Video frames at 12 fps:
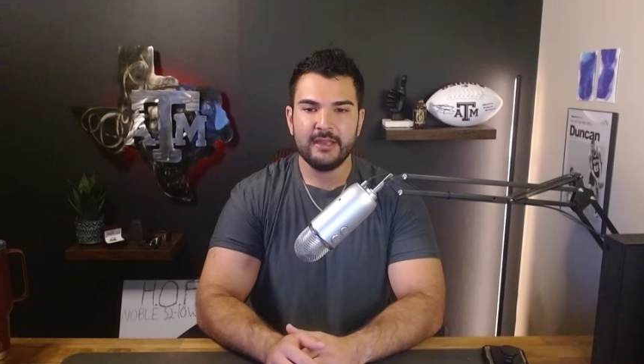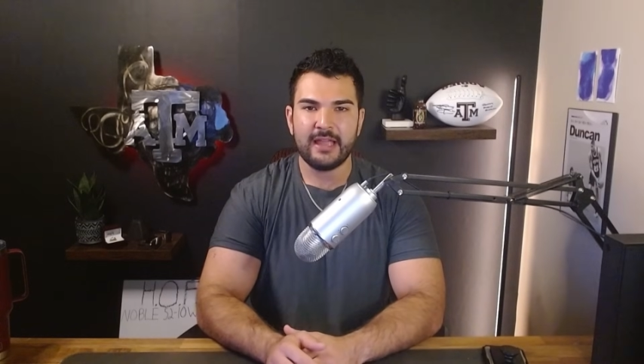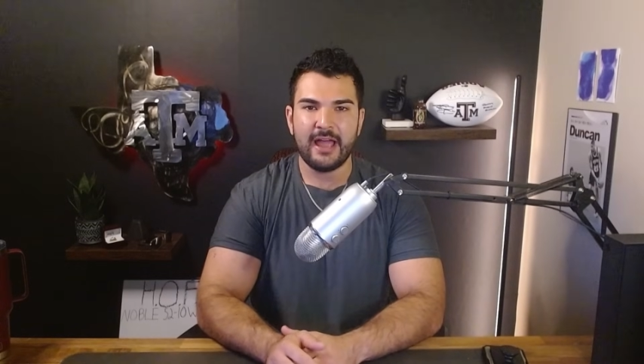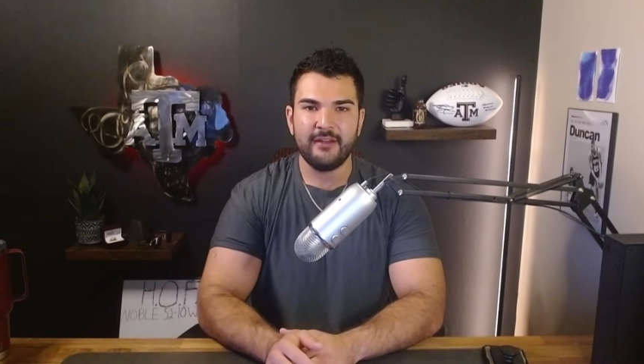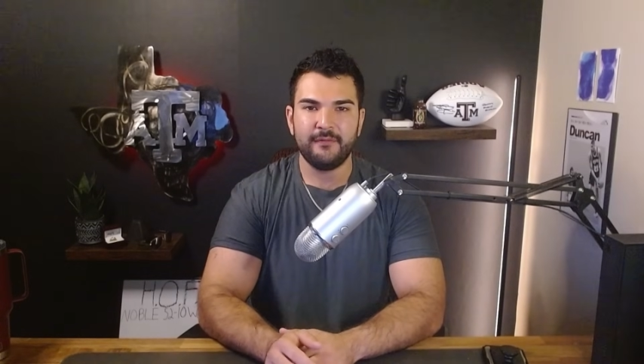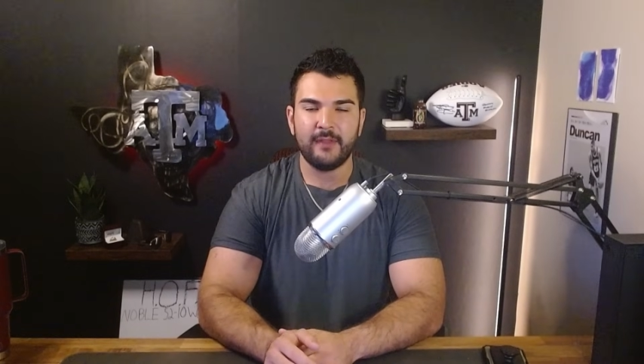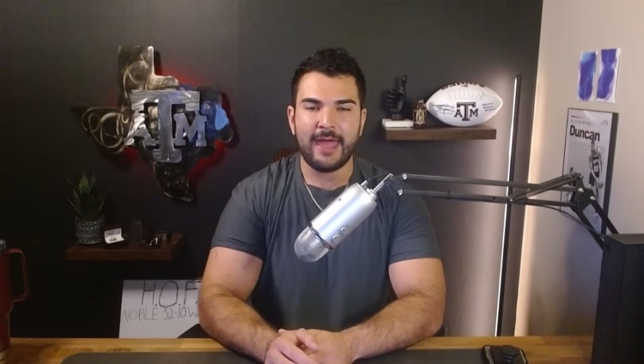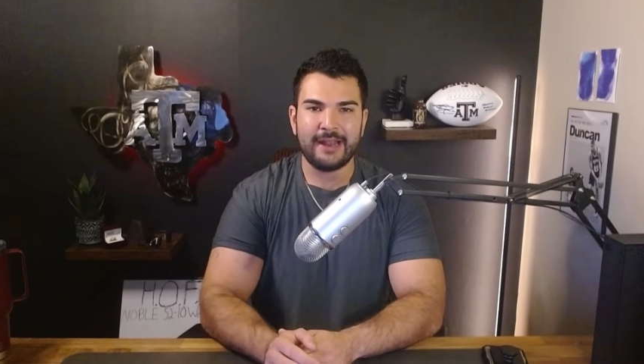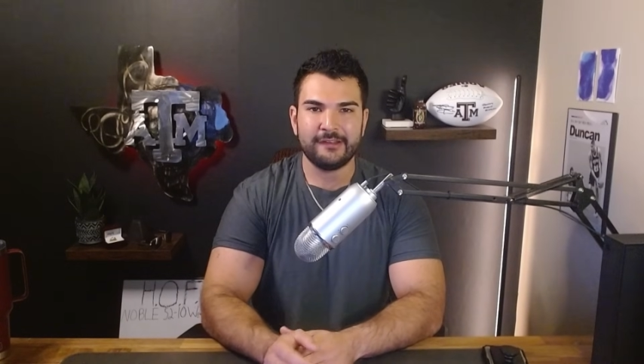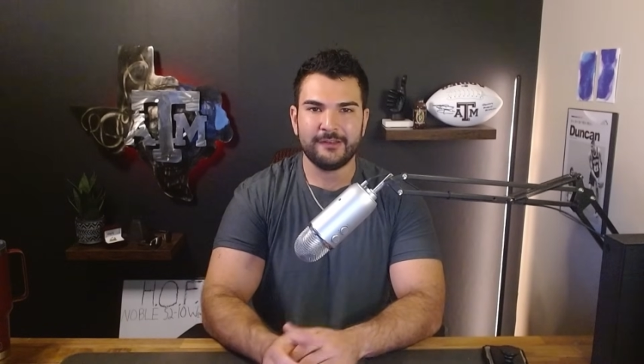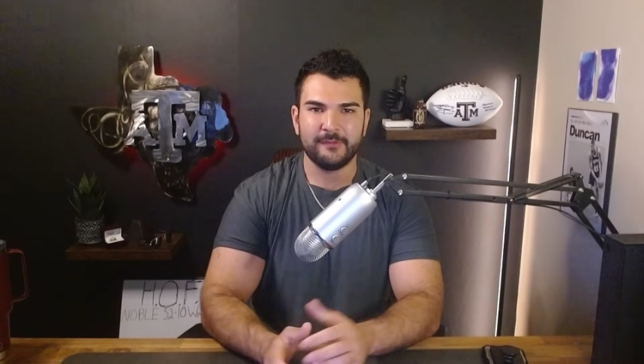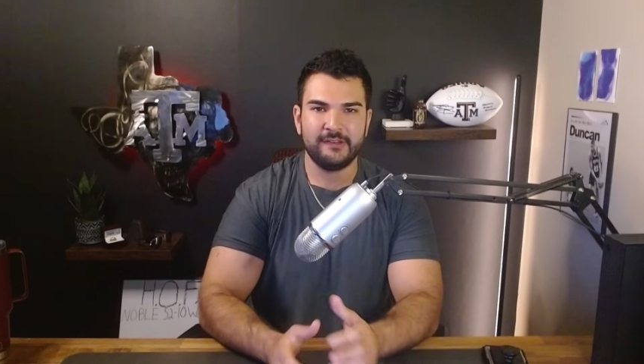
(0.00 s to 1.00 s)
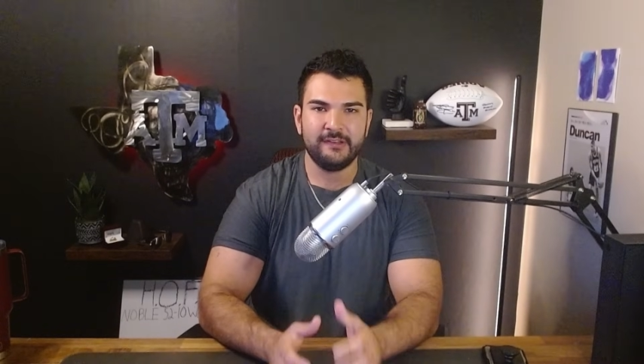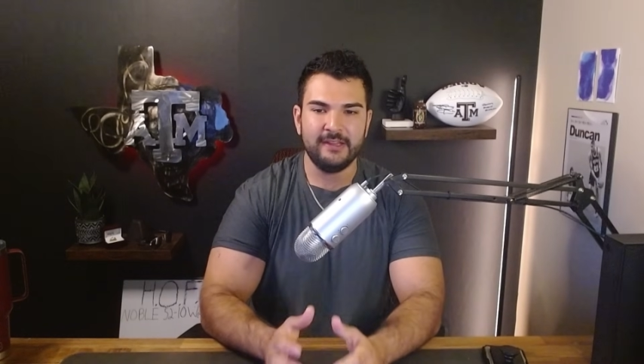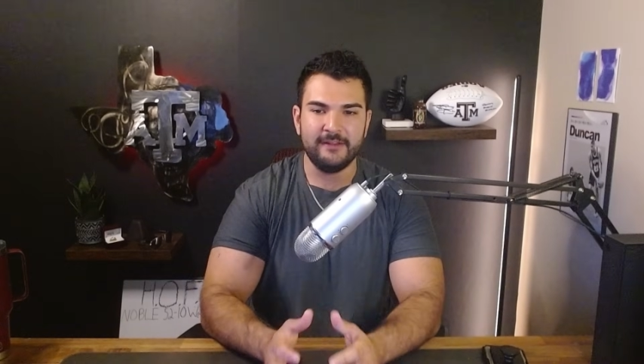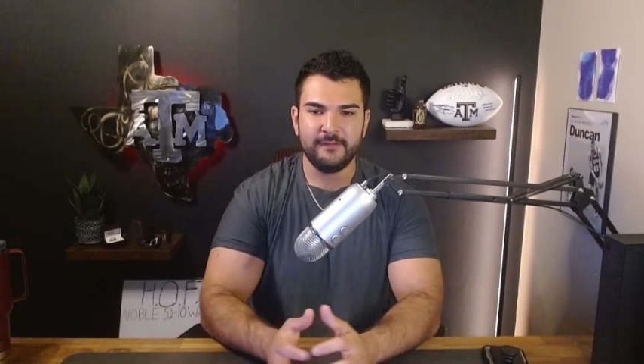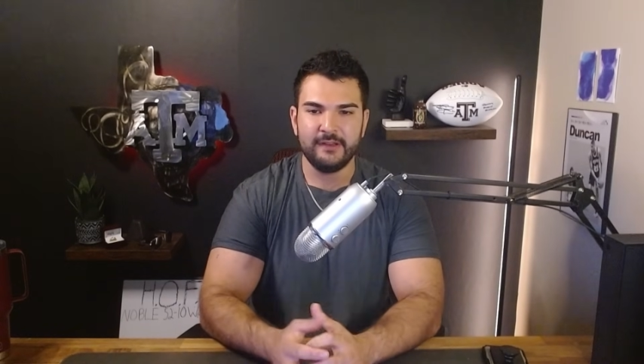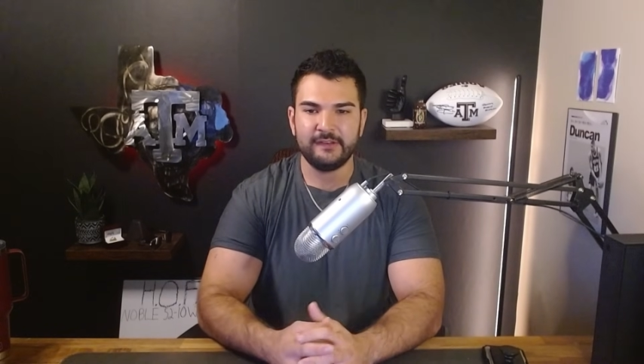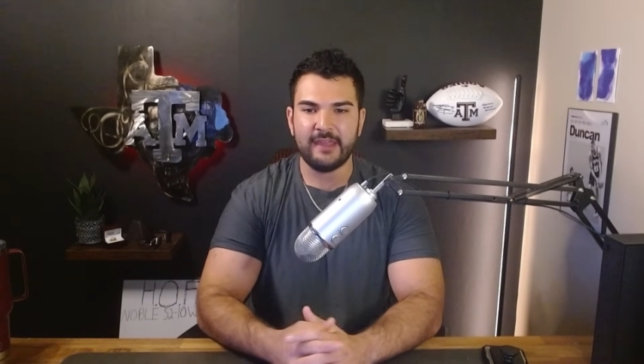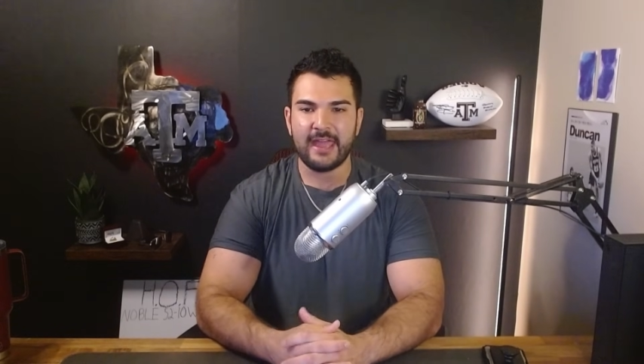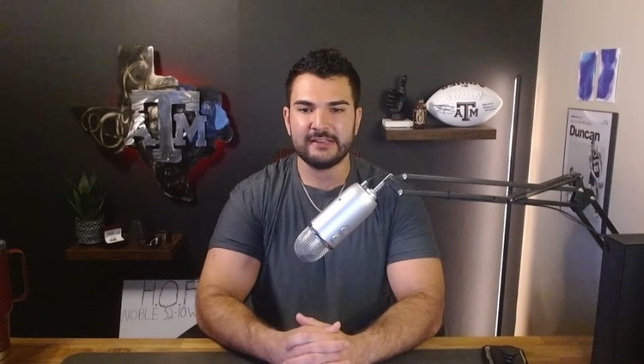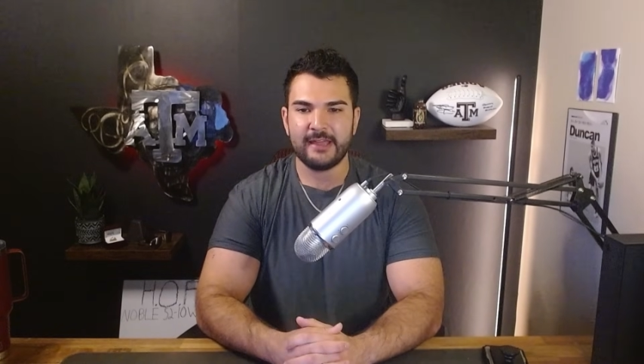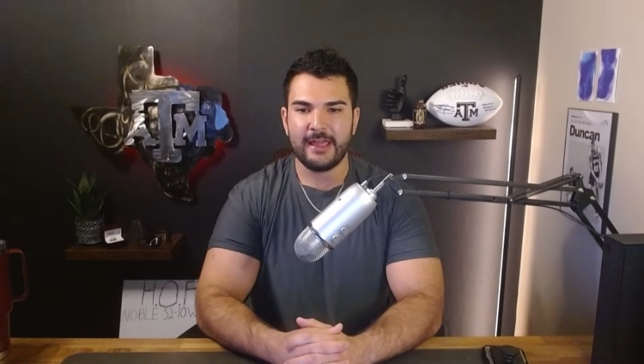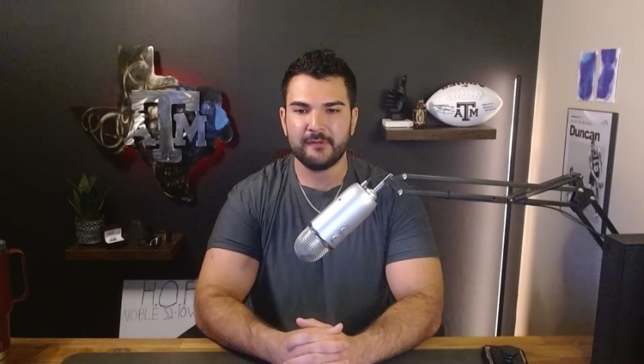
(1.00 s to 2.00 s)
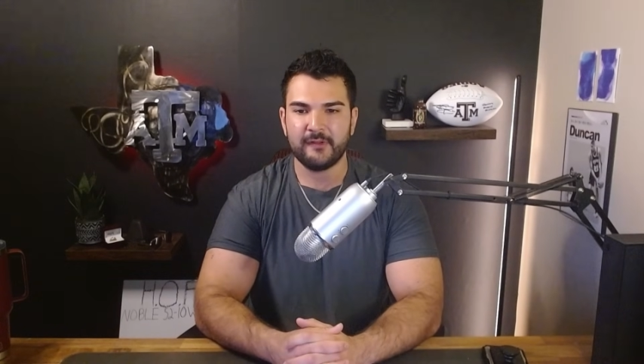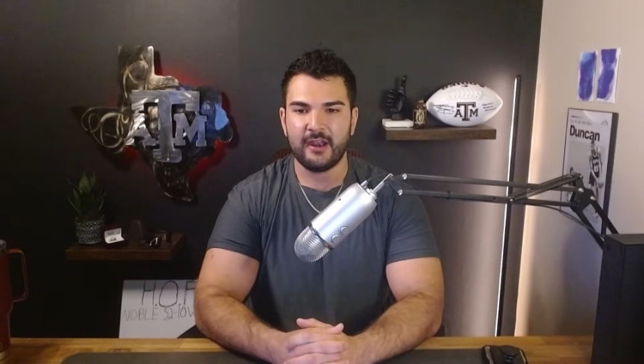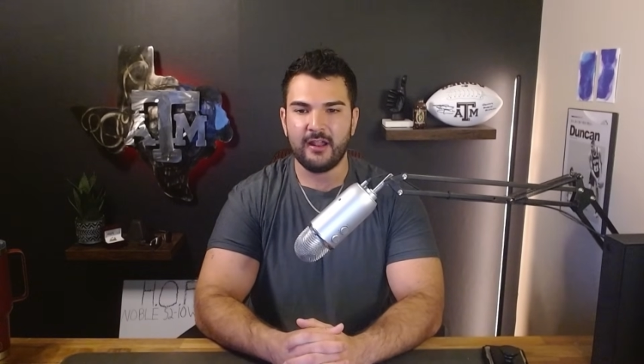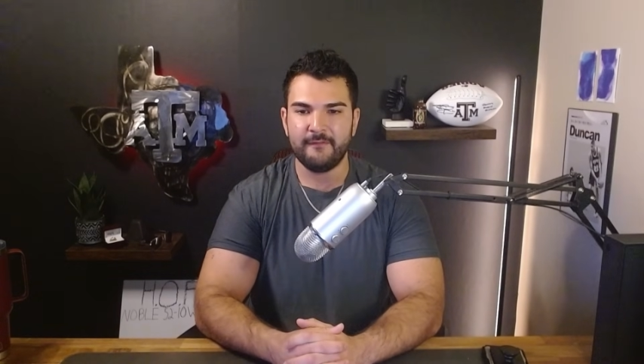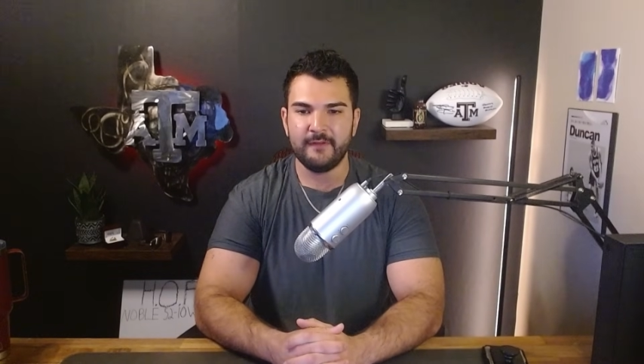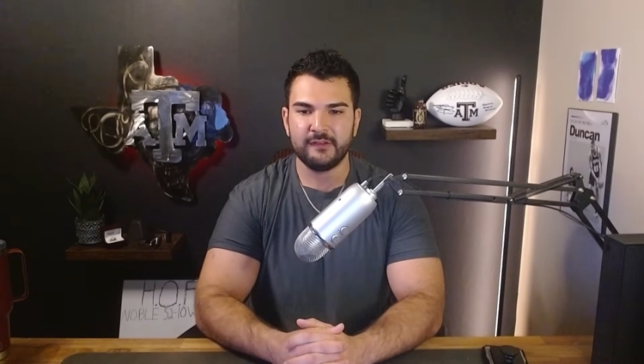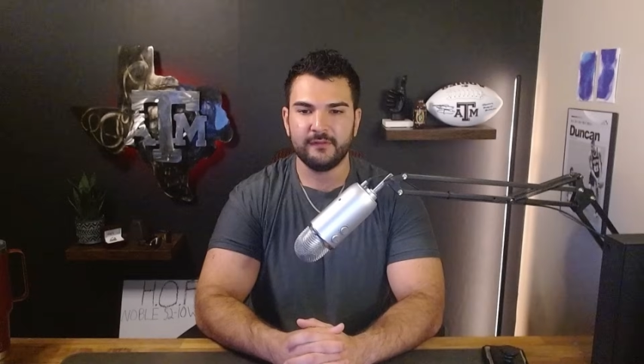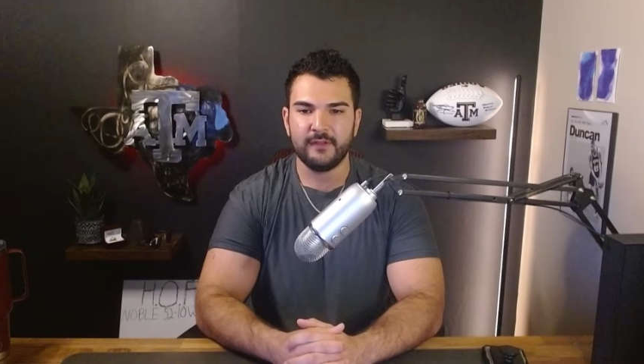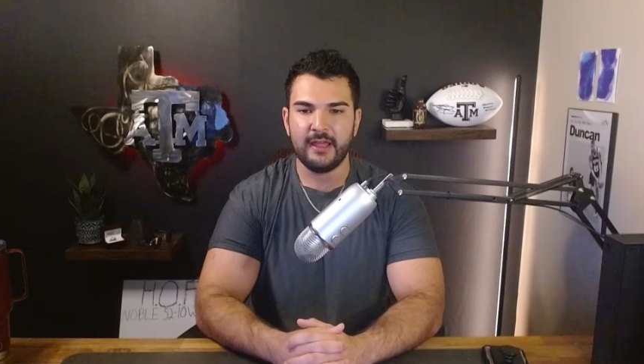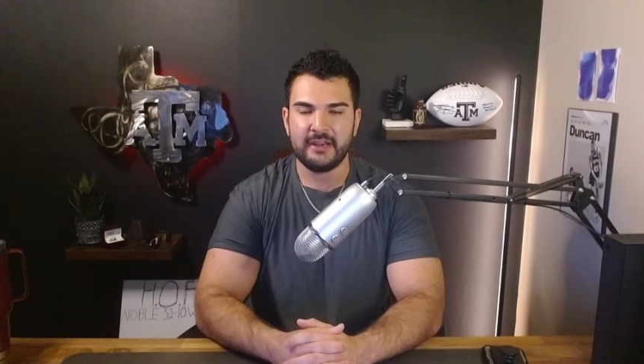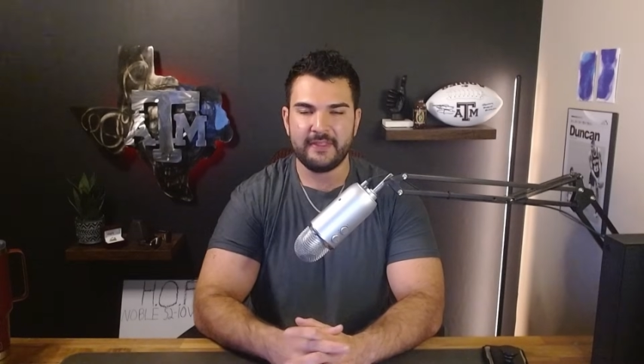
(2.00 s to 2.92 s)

Kind of lacked some stiffness at times on that offensive line.